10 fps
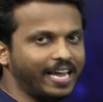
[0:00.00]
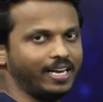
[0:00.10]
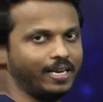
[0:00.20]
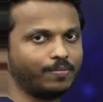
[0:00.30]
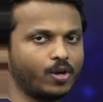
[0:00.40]

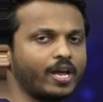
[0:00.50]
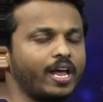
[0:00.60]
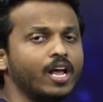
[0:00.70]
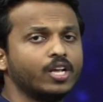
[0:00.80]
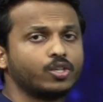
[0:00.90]
Gaining.
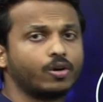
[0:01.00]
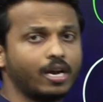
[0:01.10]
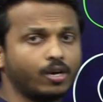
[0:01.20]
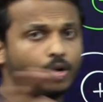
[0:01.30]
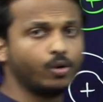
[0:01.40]
Okay. So,
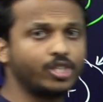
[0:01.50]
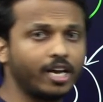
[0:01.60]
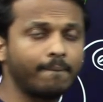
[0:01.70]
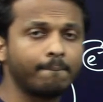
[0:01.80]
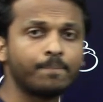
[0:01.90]

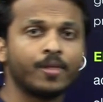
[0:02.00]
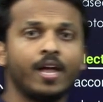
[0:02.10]
conclusion.